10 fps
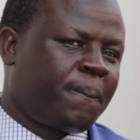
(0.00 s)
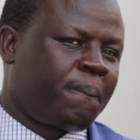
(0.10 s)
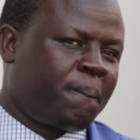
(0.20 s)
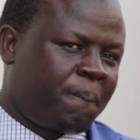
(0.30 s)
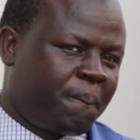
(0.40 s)

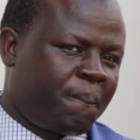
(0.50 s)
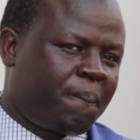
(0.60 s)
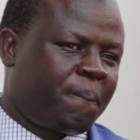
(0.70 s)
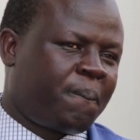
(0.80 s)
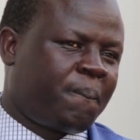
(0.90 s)

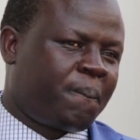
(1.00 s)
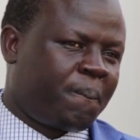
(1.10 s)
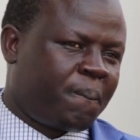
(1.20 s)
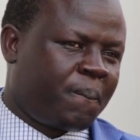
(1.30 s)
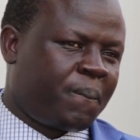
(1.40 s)

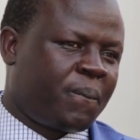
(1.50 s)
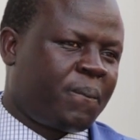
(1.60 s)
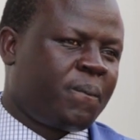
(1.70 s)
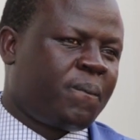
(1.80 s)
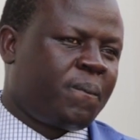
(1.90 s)

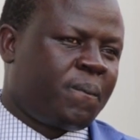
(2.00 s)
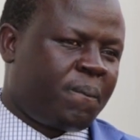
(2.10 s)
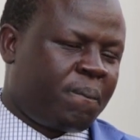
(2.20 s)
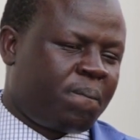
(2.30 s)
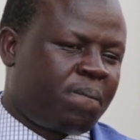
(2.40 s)

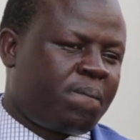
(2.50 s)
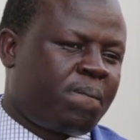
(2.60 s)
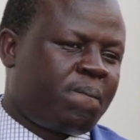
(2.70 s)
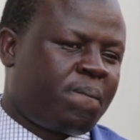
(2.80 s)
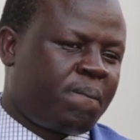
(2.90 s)

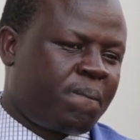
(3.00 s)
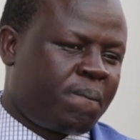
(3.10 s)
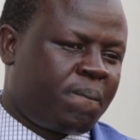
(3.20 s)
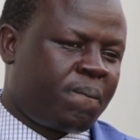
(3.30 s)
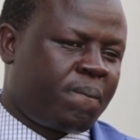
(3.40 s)

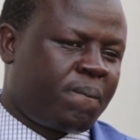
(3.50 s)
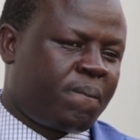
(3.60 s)
[no speech]